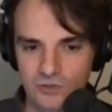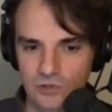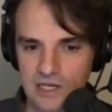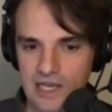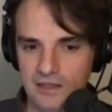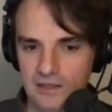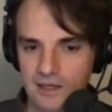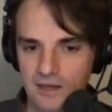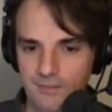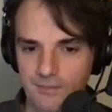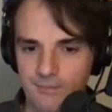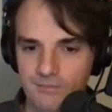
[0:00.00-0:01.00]
you like
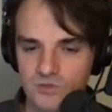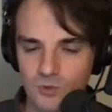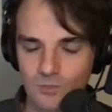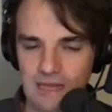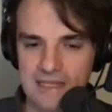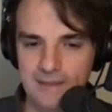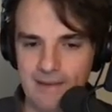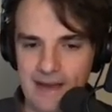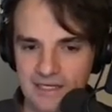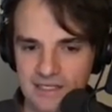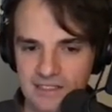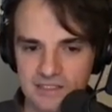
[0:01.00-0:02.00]
uh, supply the
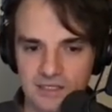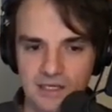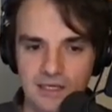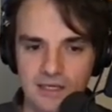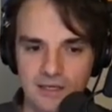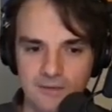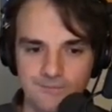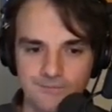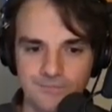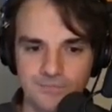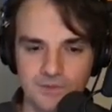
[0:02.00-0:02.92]
package um,